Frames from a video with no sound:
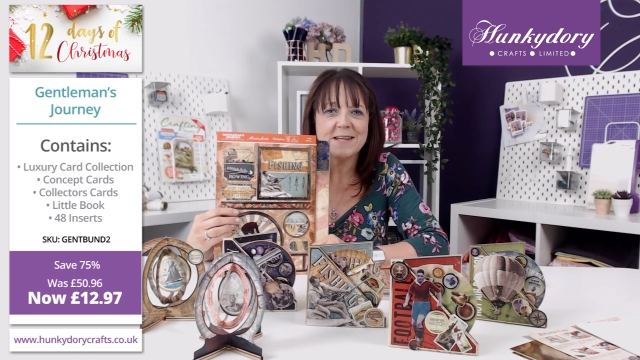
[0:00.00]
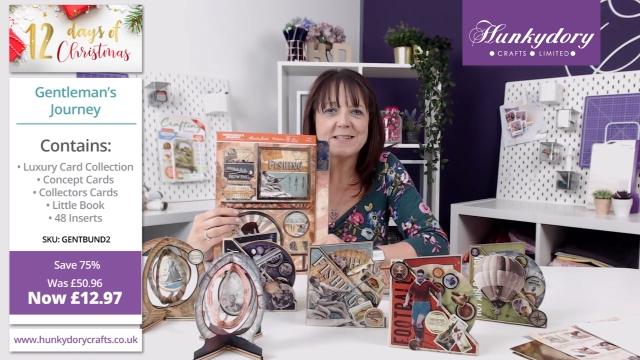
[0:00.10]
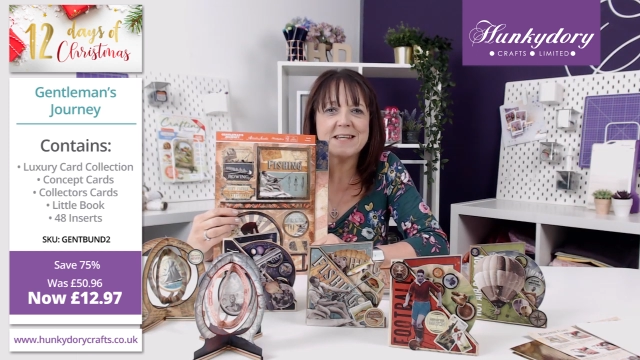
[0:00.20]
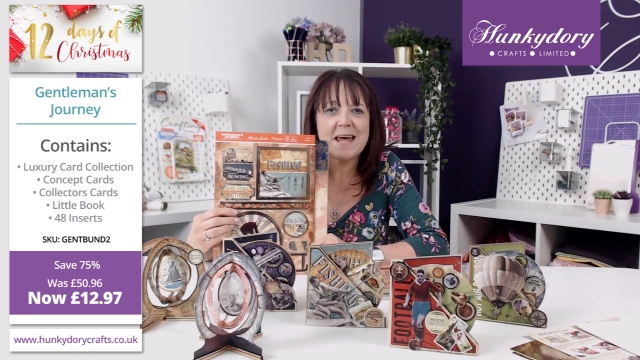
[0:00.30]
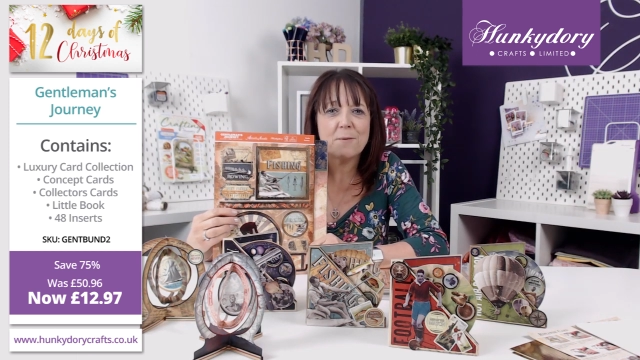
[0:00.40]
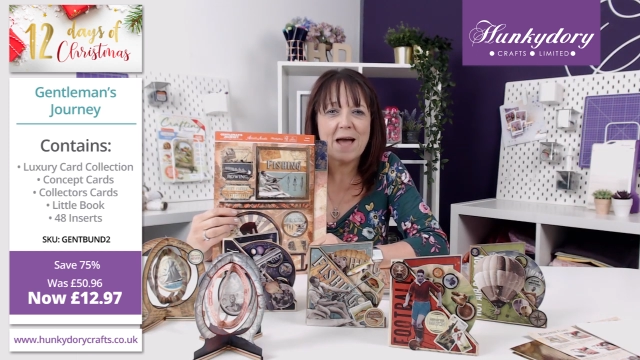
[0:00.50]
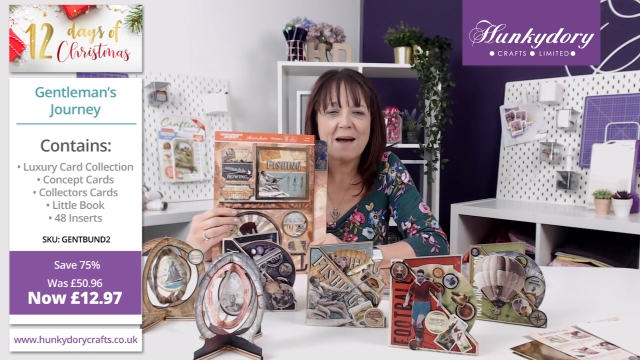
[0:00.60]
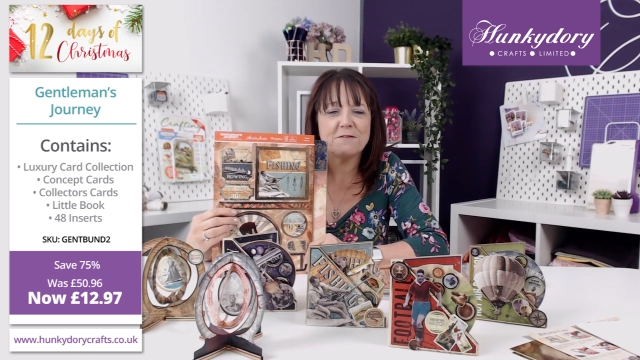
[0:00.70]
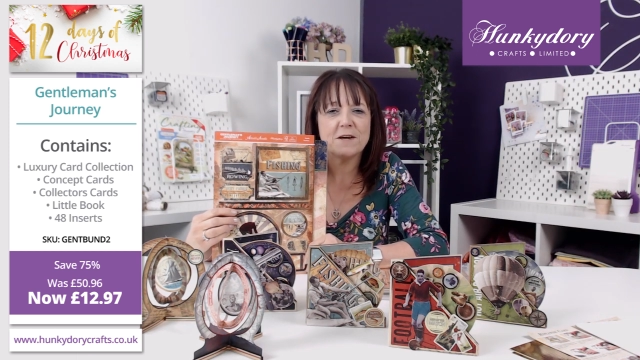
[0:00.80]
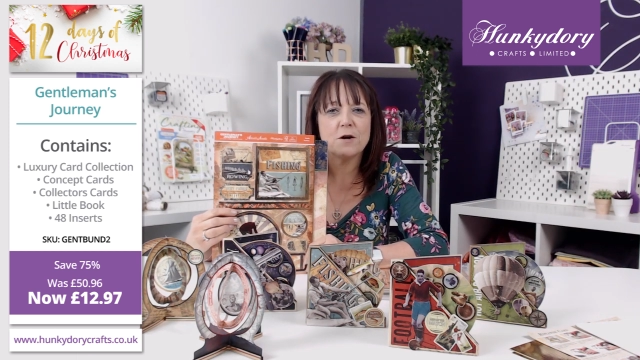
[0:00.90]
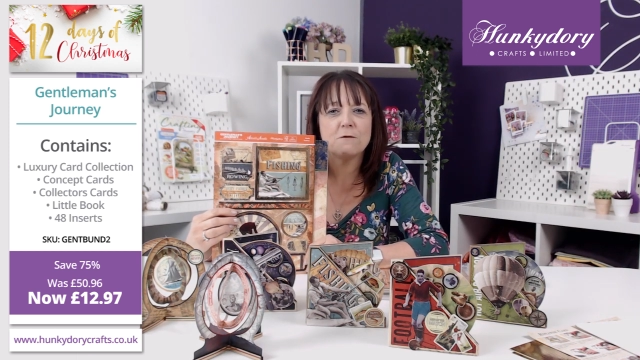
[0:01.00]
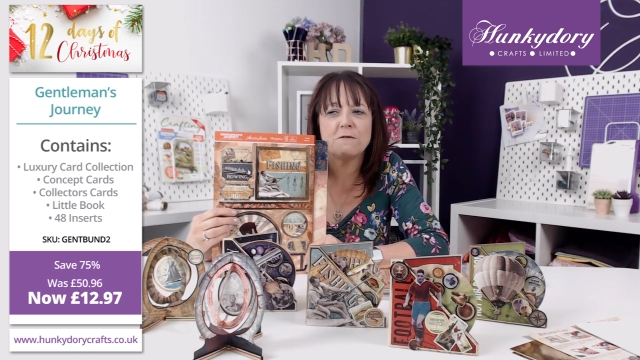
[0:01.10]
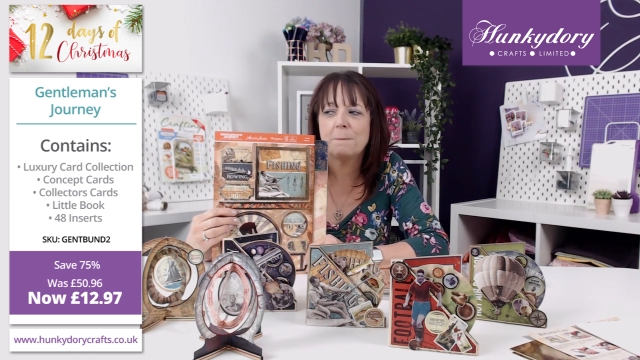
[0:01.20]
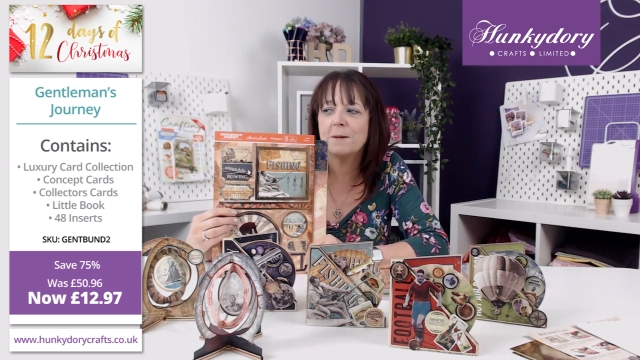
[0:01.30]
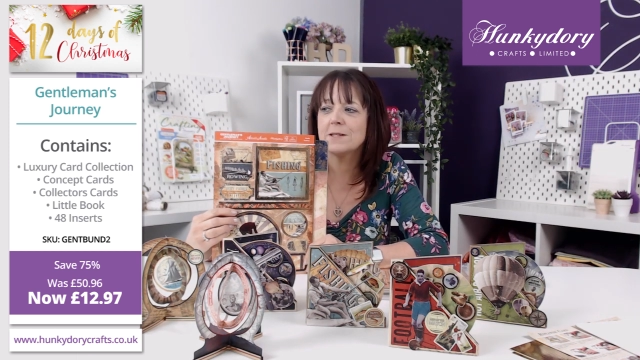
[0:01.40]
Today we have for you
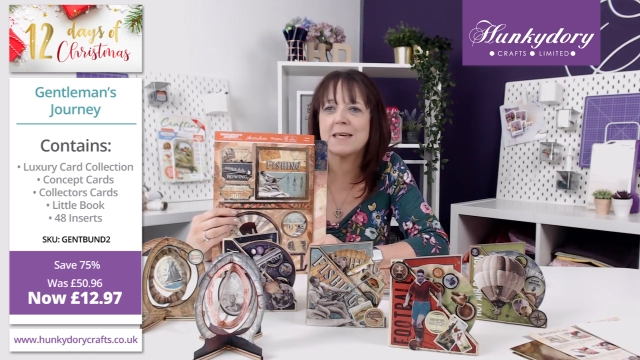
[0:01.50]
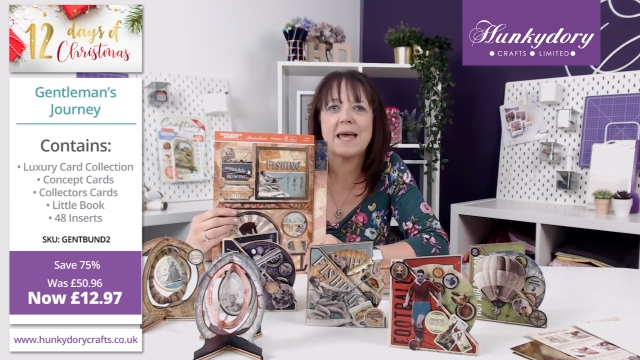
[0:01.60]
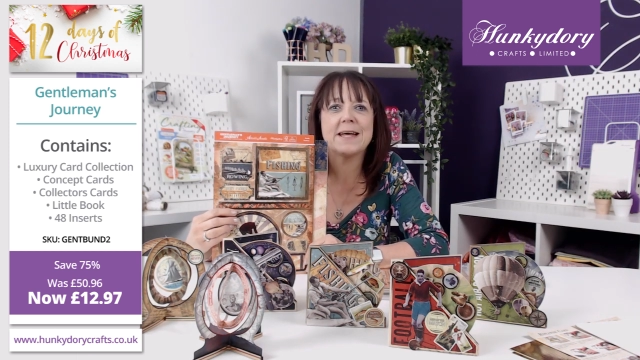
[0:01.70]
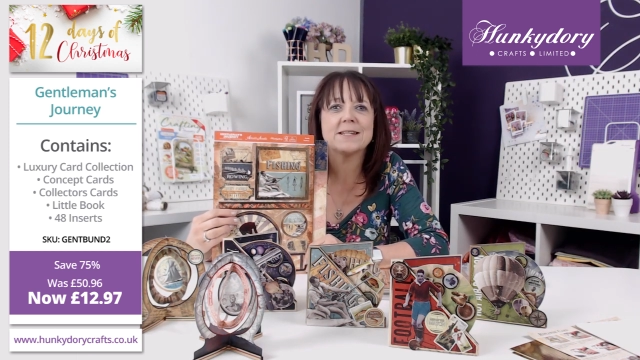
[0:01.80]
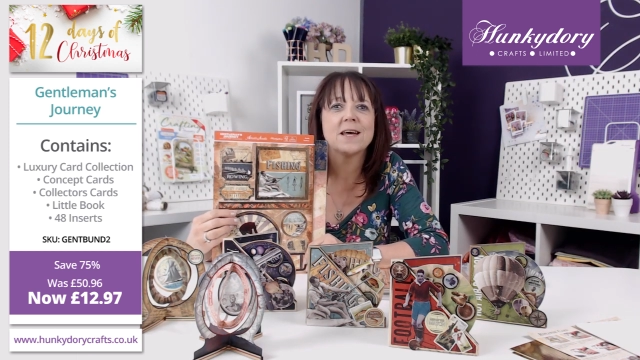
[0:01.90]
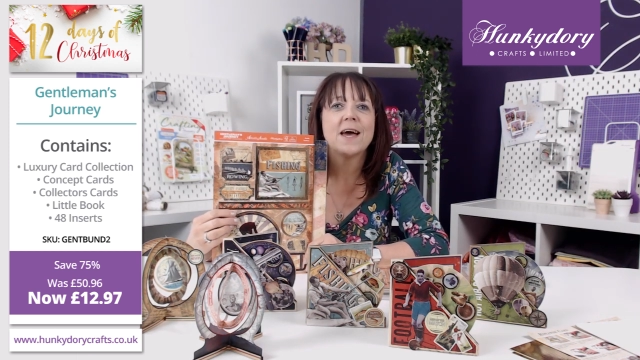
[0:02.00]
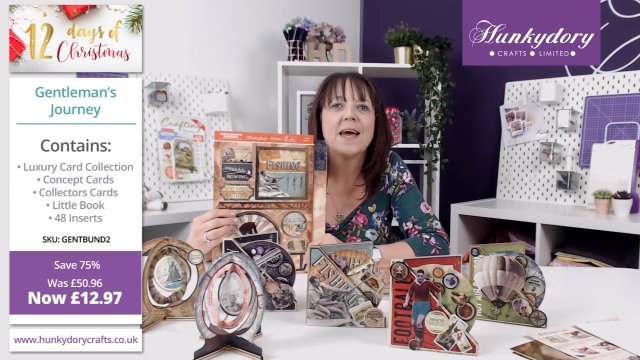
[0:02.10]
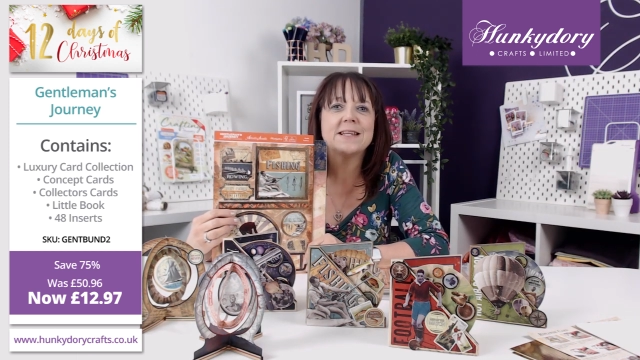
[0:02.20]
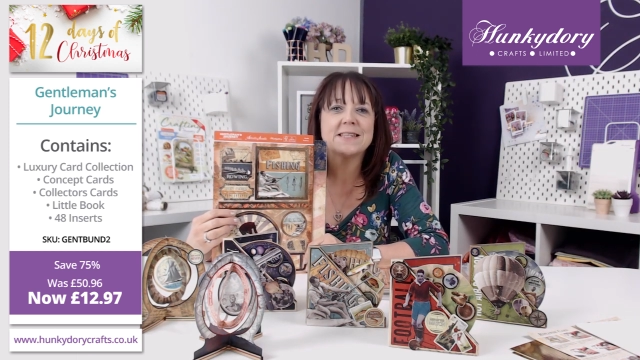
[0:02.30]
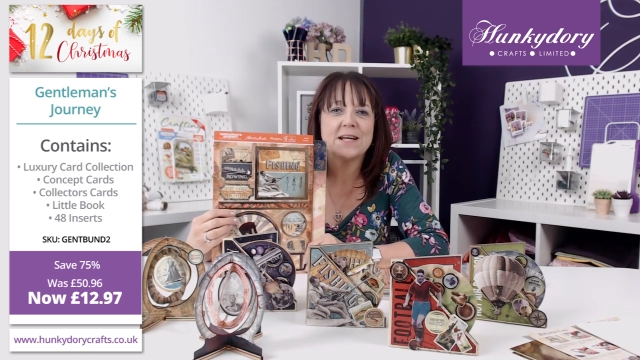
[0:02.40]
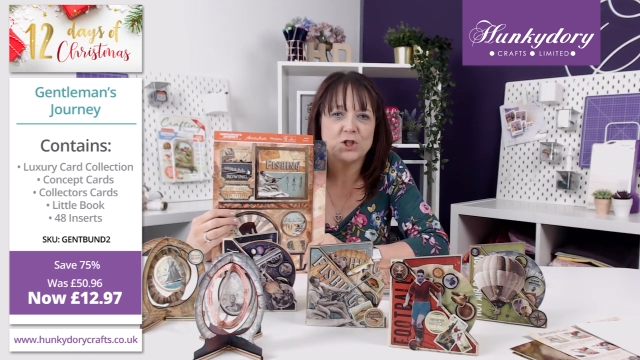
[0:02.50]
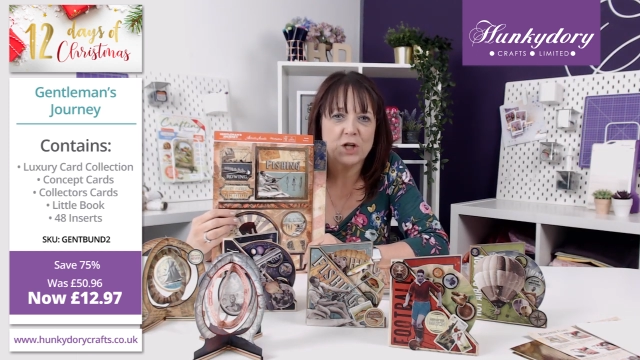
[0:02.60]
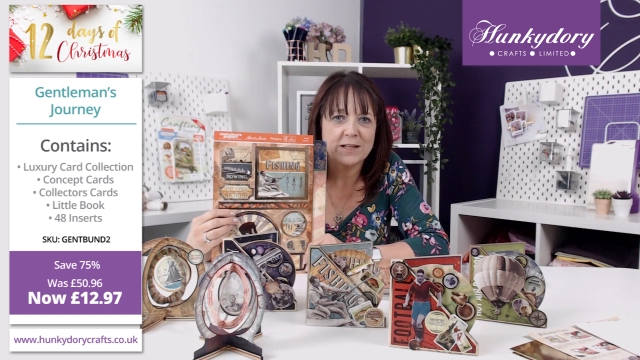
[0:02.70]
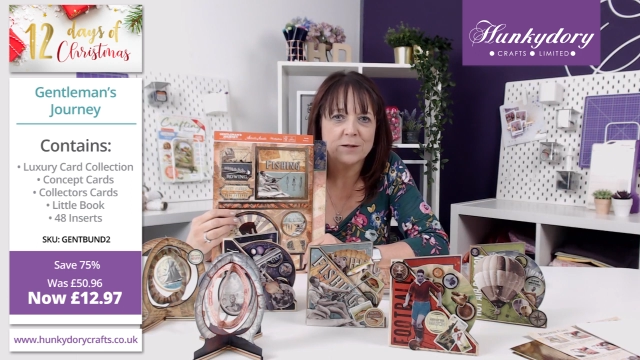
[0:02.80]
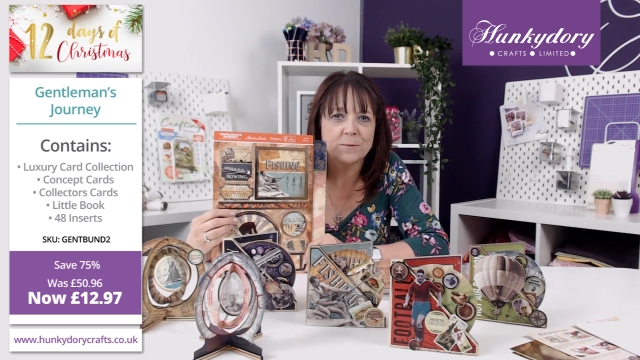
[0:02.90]
fabulous kit, it's a
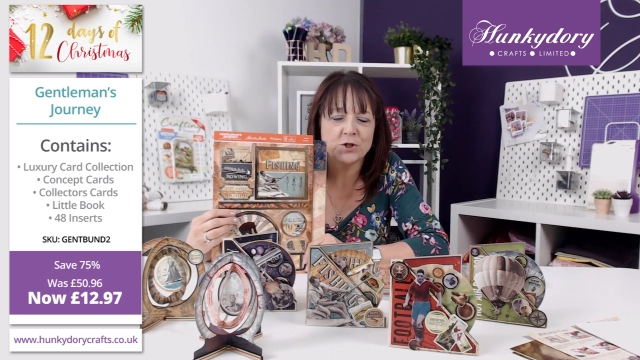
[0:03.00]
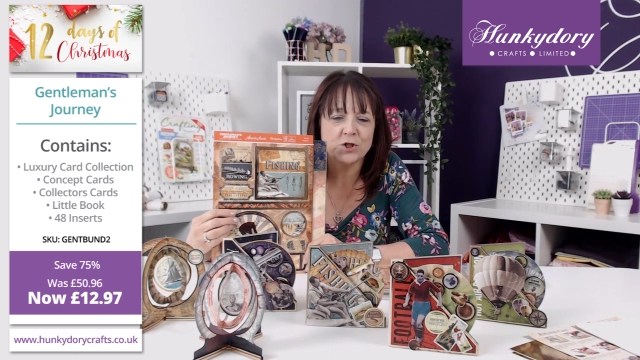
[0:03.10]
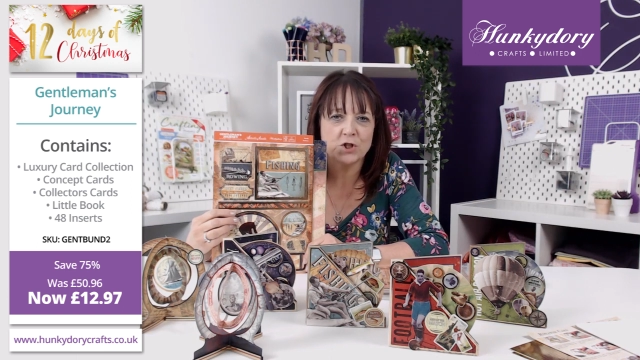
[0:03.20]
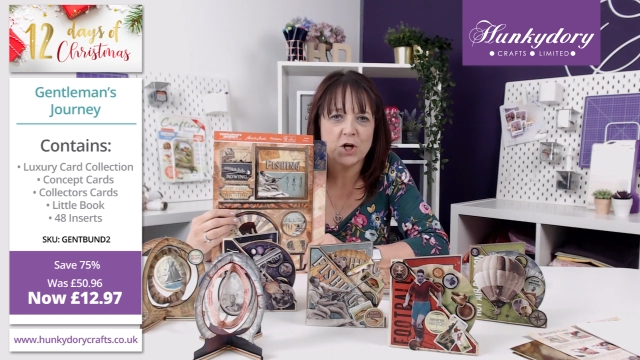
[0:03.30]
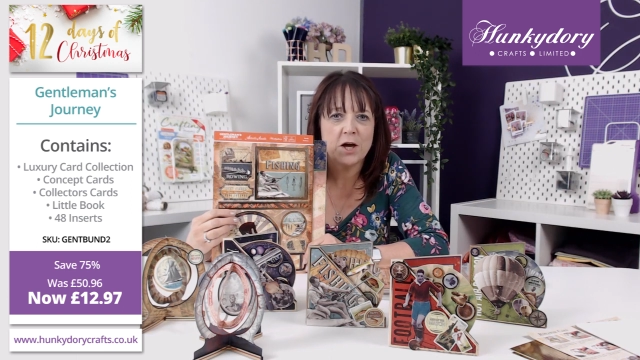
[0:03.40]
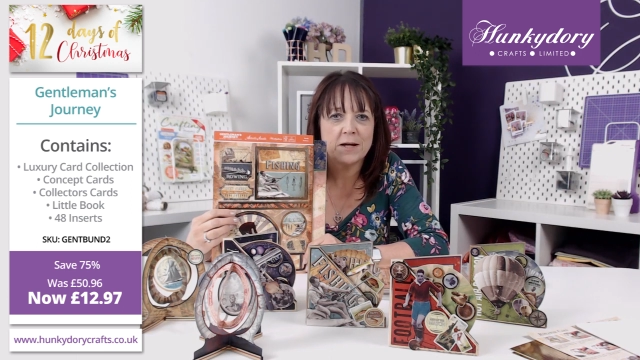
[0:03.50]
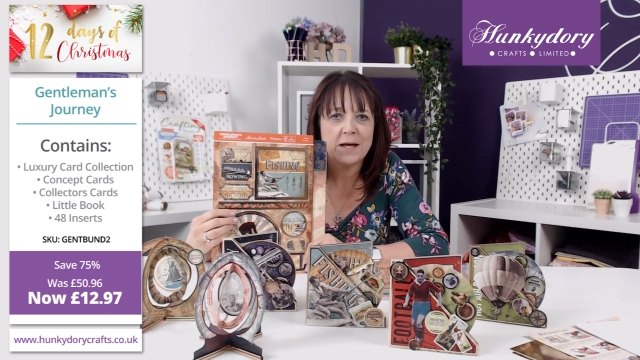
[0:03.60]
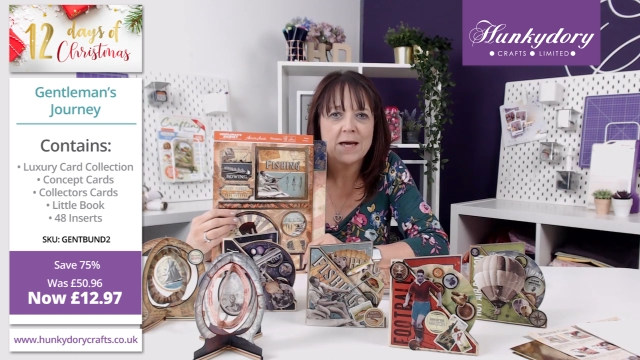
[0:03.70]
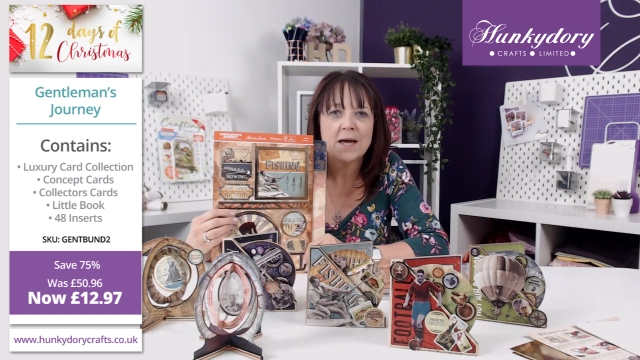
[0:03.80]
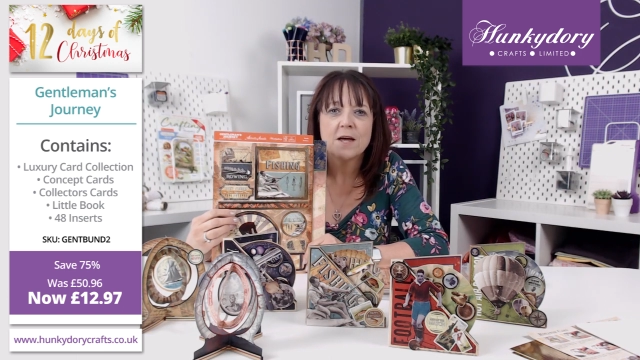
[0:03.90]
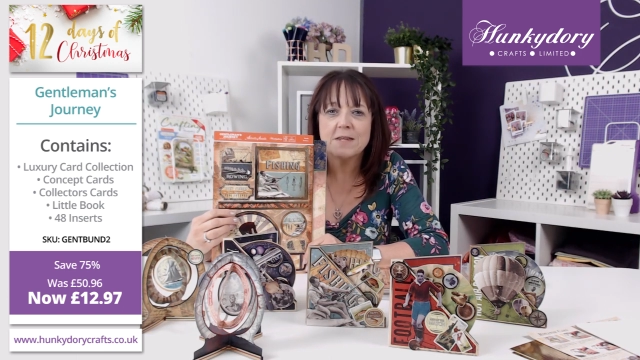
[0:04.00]
gentleman's journey.